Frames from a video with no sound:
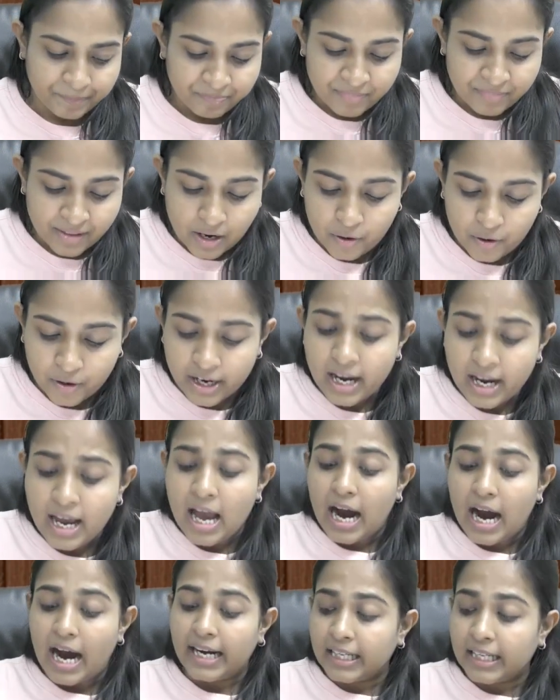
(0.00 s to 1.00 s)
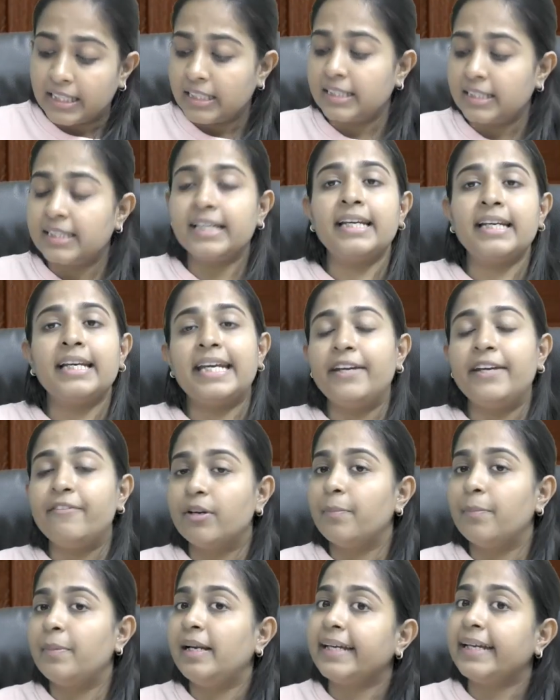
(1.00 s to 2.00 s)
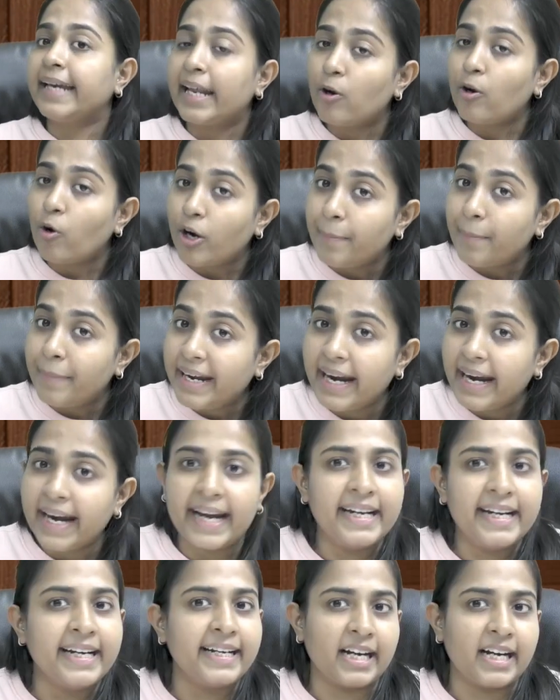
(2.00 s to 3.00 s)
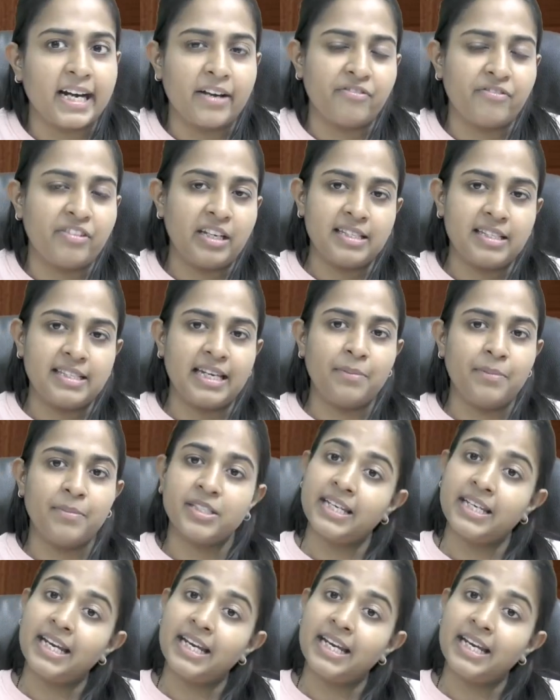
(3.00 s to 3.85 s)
Okay, another thing, e-way bill cannot be edited if there is any mistake.